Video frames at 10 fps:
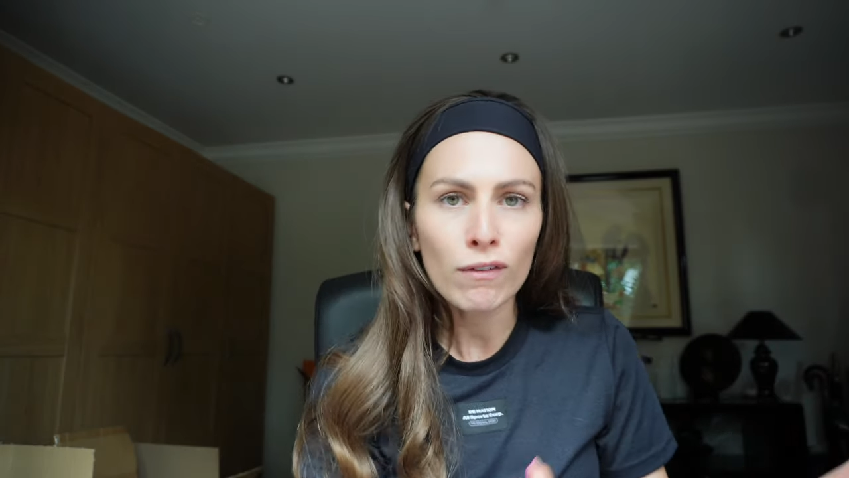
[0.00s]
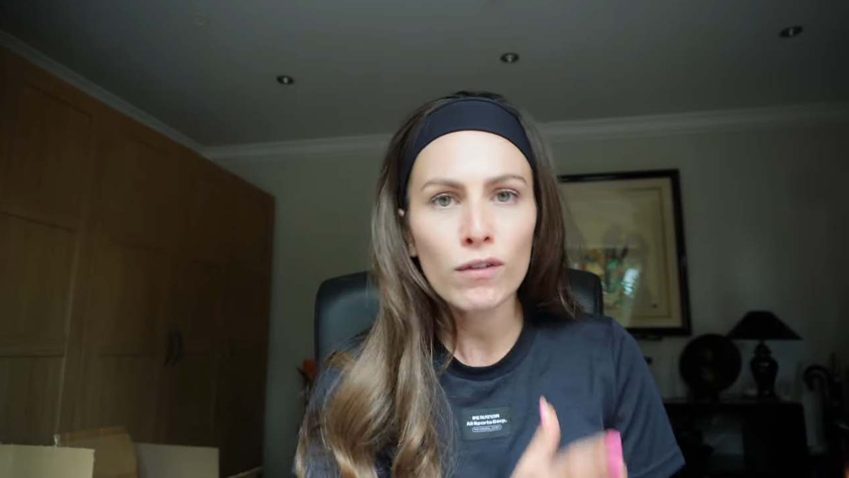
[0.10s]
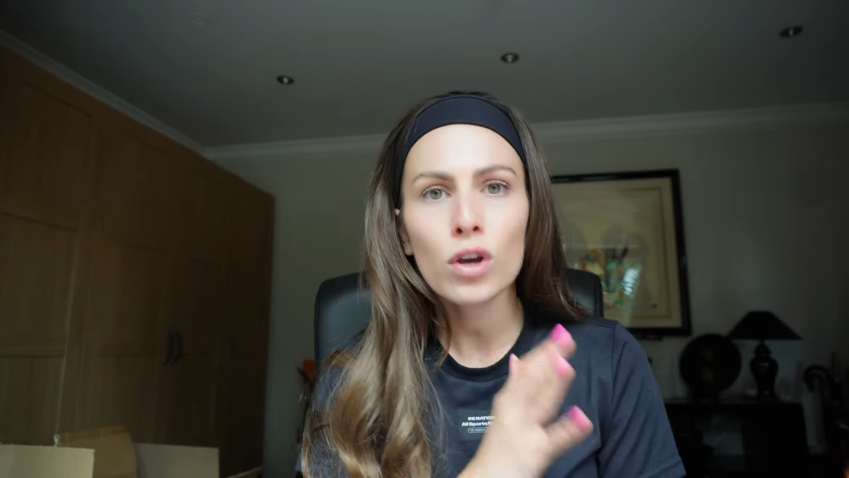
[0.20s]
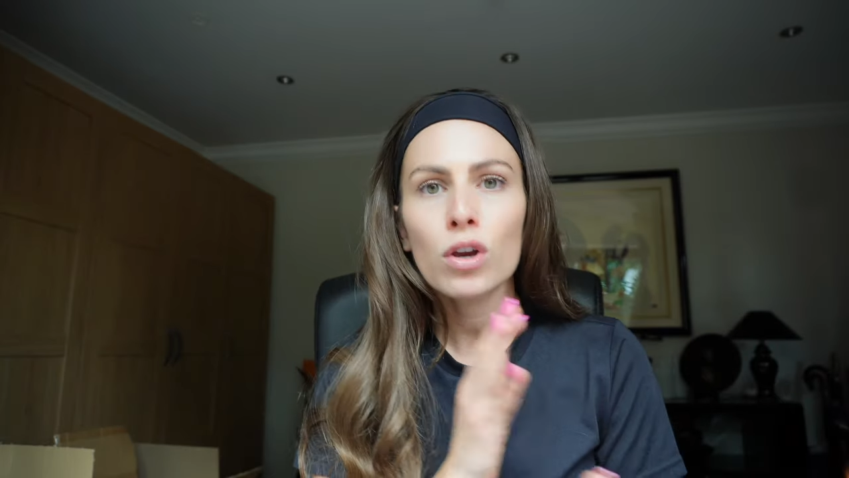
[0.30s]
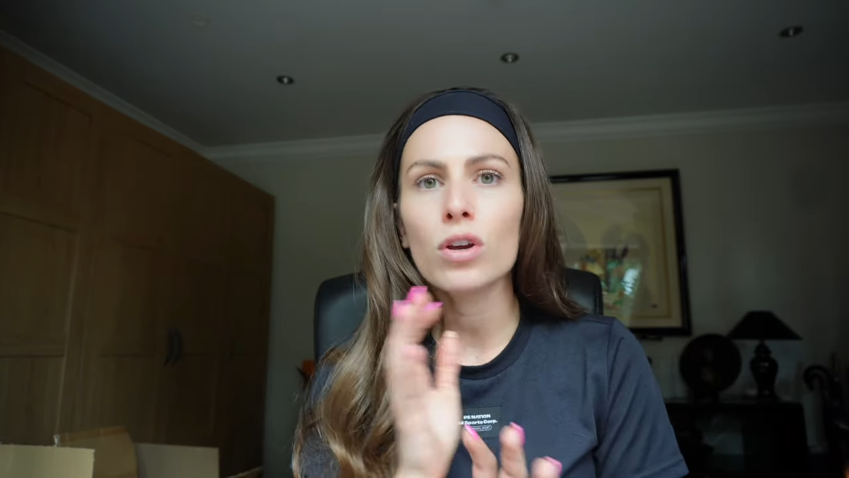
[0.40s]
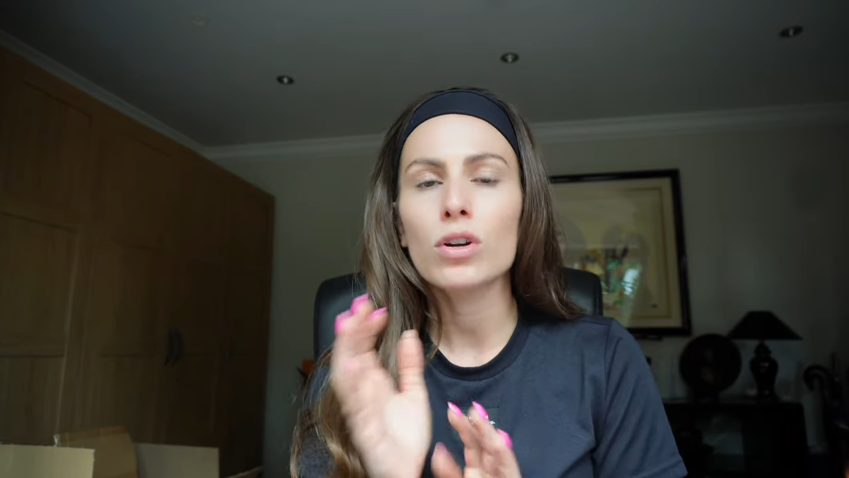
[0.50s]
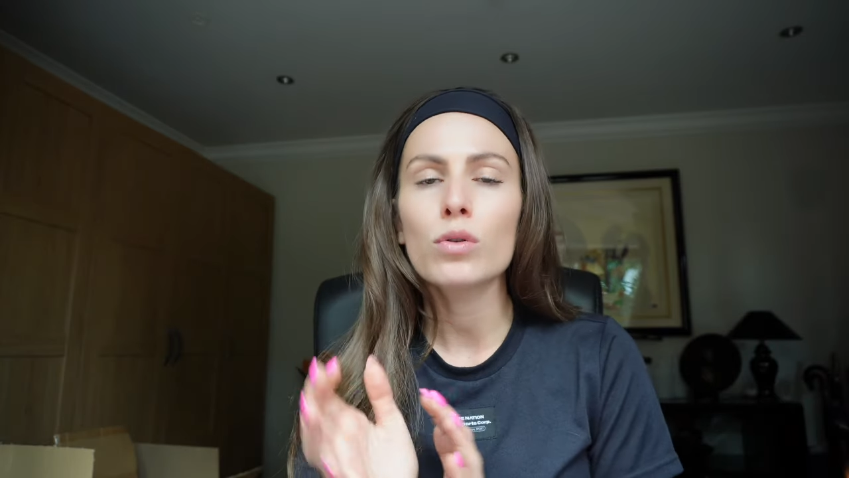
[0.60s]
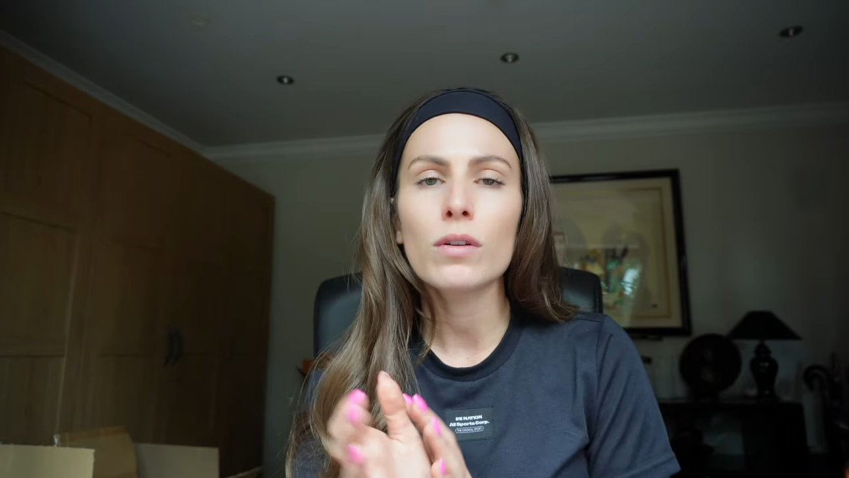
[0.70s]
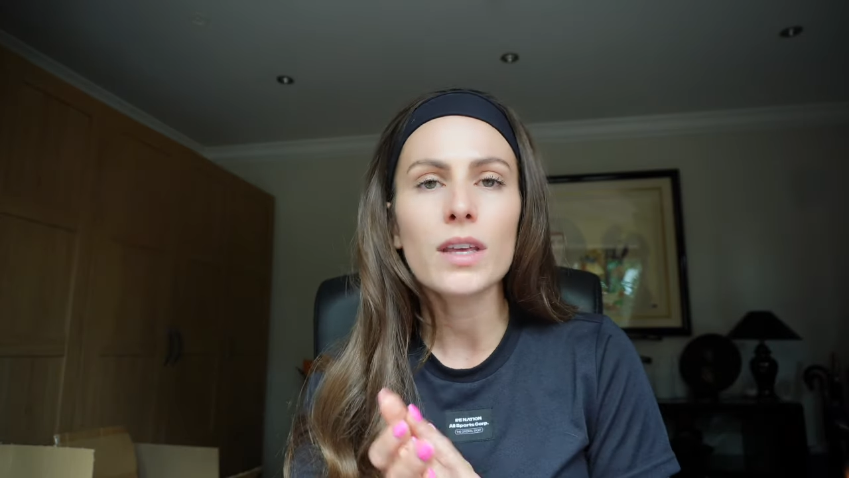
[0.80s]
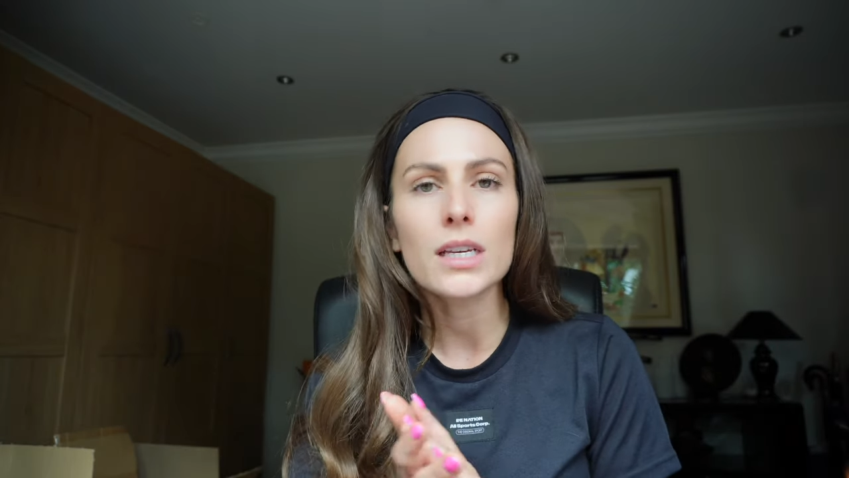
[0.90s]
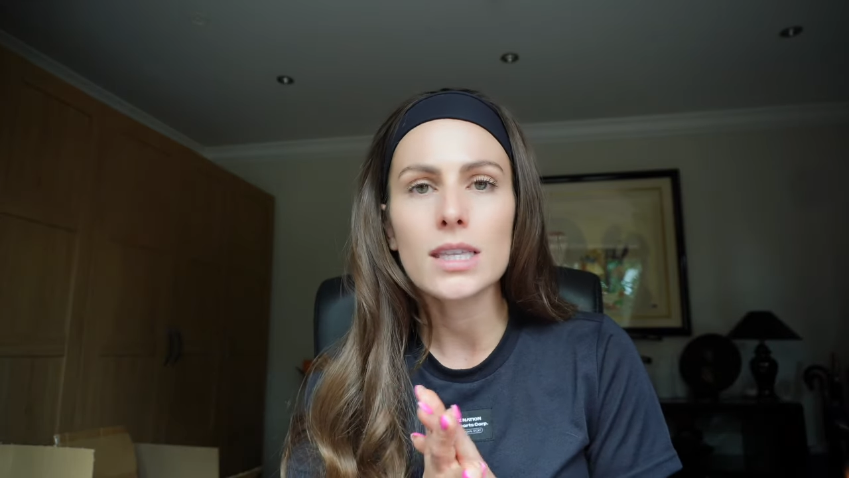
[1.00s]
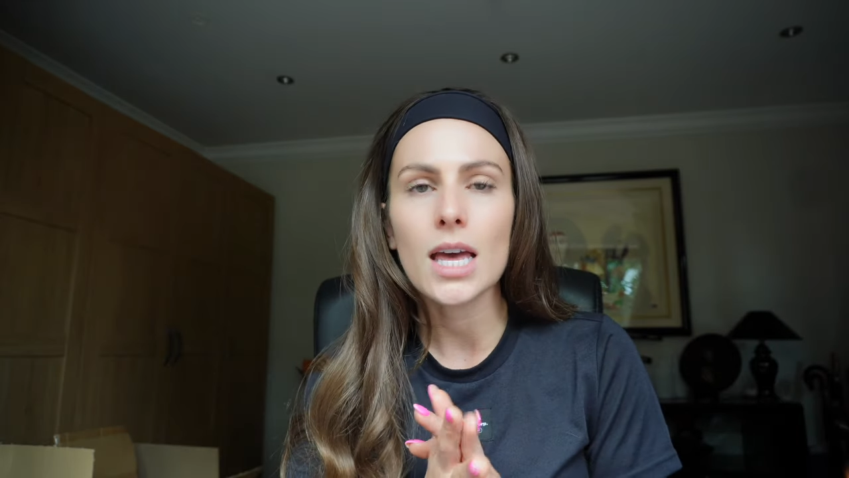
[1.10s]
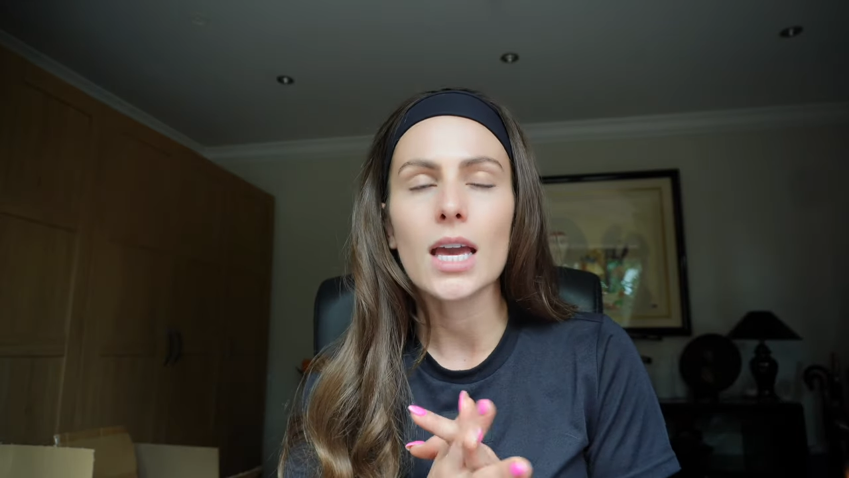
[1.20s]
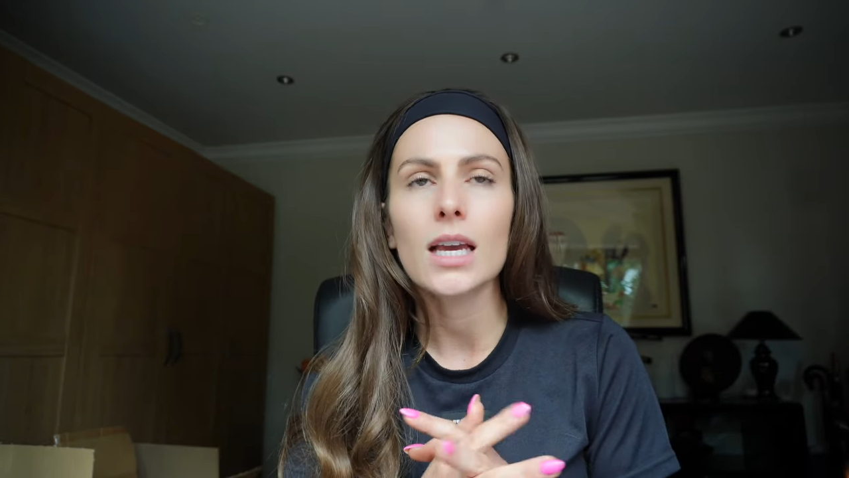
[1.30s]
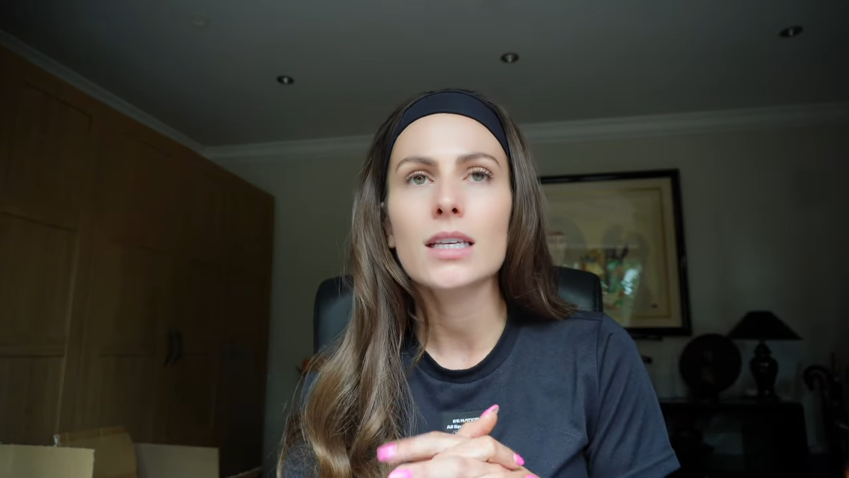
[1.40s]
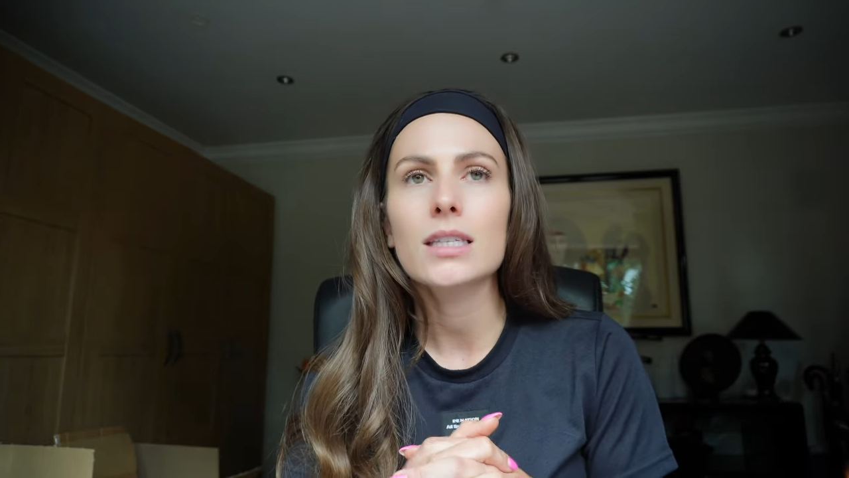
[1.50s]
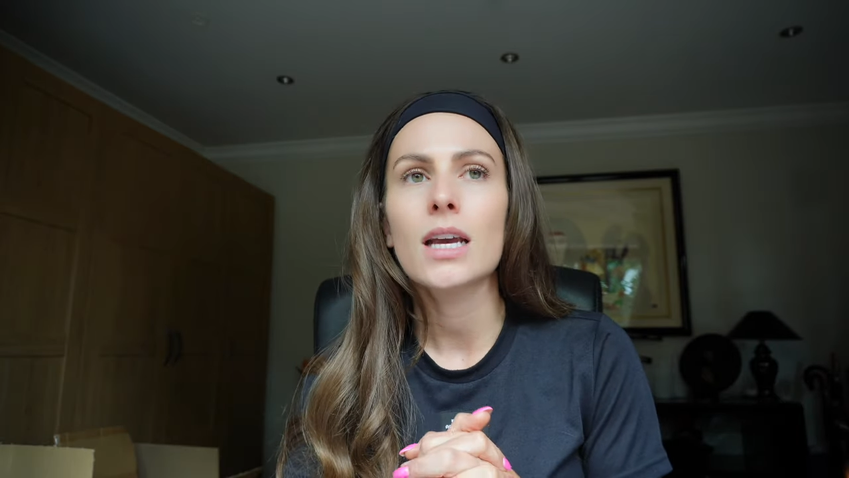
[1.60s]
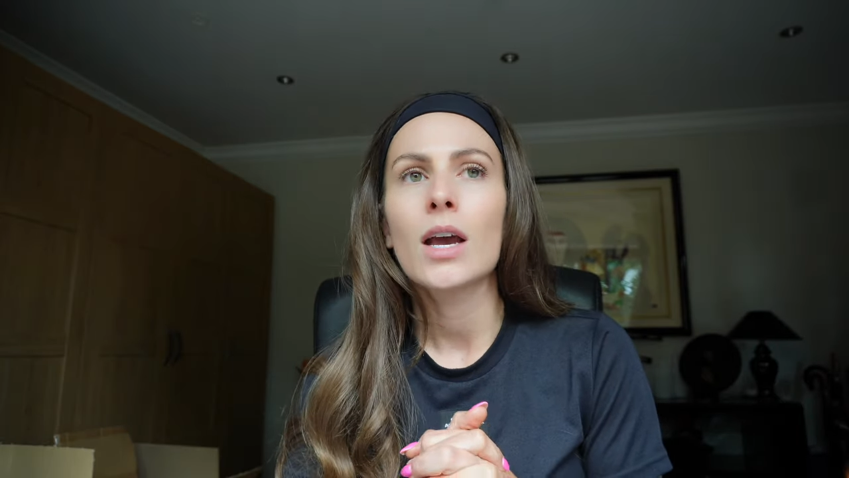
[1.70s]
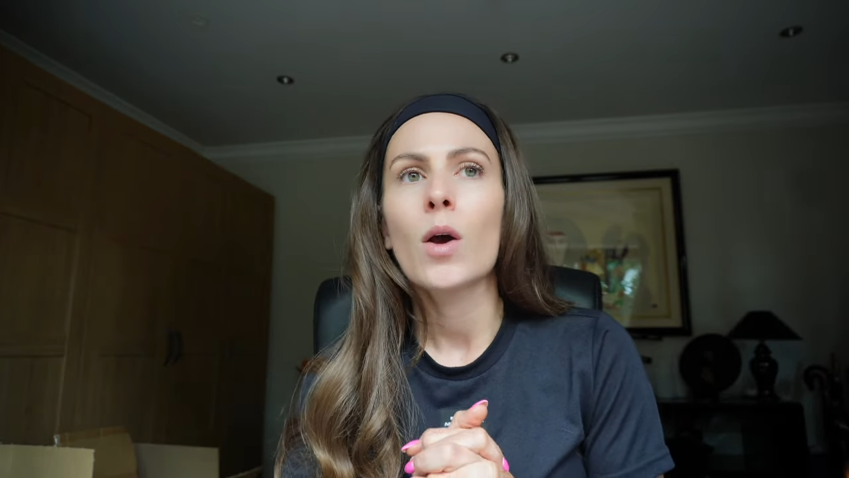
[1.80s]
food and all of these things,